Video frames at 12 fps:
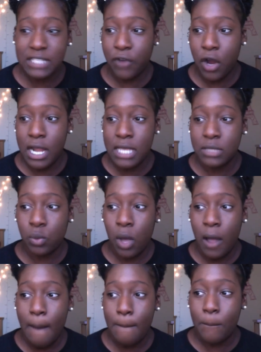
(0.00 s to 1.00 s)
far as
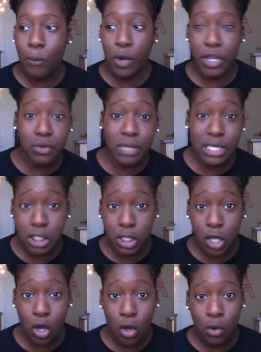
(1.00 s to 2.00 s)
where you need to
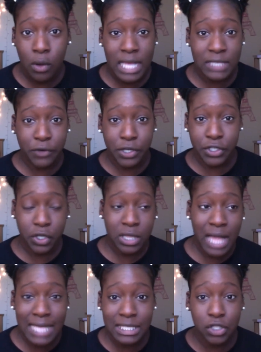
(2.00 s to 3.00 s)
go, as far as your
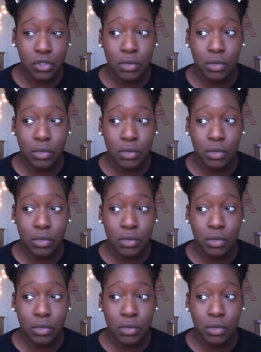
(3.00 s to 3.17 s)
classes.